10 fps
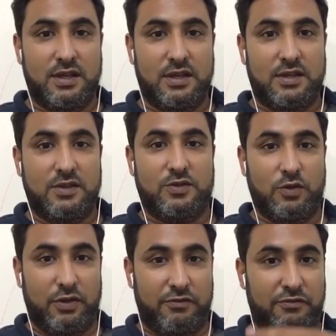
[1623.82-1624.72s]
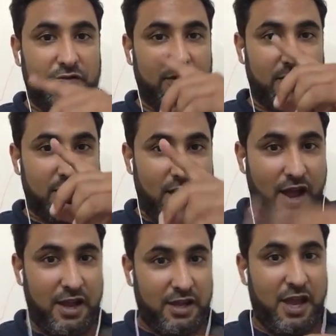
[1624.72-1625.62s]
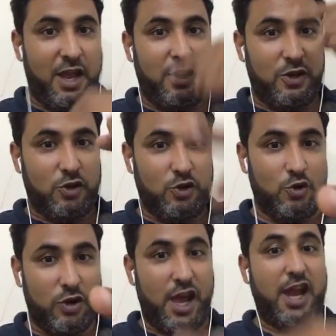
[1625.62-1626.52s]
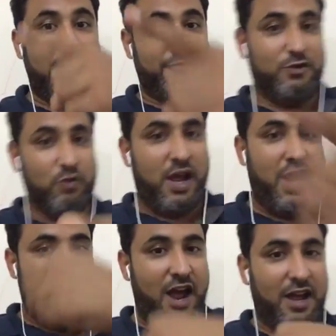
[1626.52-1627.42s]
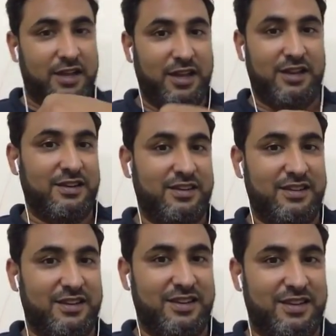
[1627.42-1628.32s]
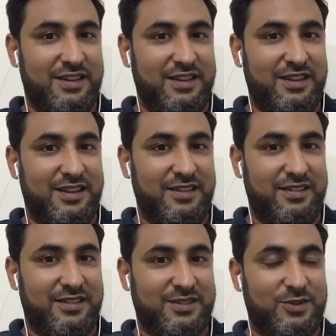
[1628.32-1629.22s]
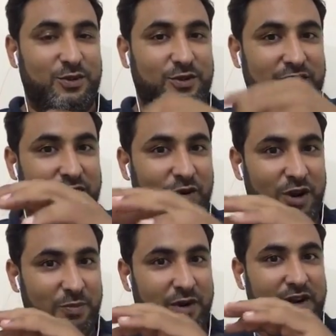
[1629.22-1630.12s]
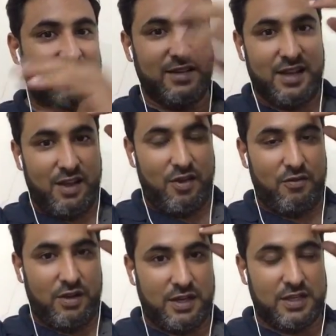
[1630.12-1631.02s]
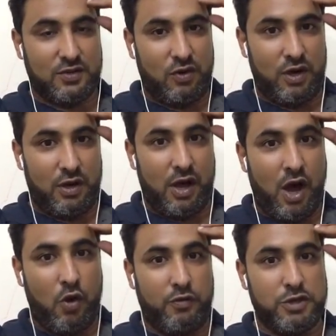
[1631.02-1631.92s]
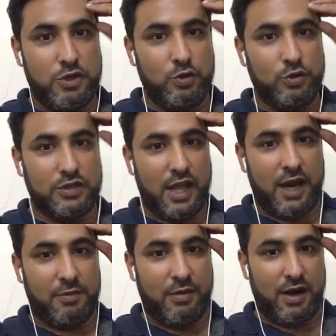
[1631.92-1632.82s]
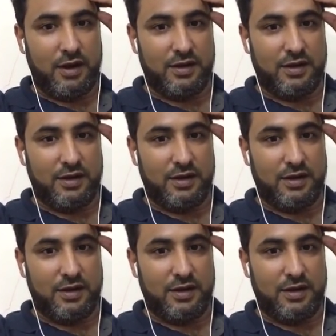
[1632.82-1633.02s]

So if I can, you can. If you can, I can. So it all depends. It is all how we use that part.